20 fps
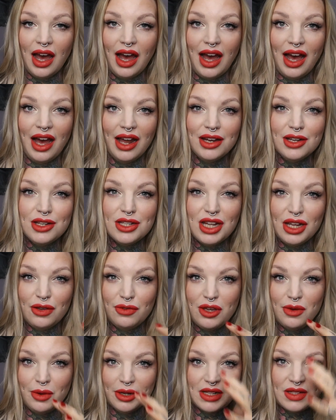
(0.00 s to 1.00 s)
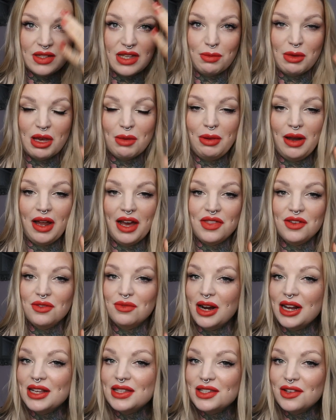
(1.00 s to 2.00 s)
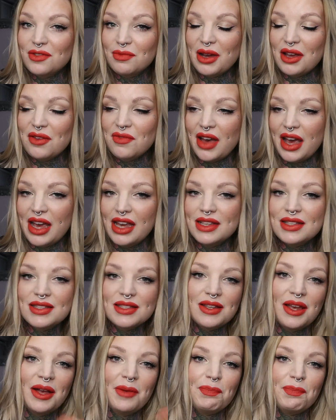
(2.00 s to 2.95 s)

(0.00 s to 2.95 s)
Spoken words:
And if you want to see me apply the rest of my face,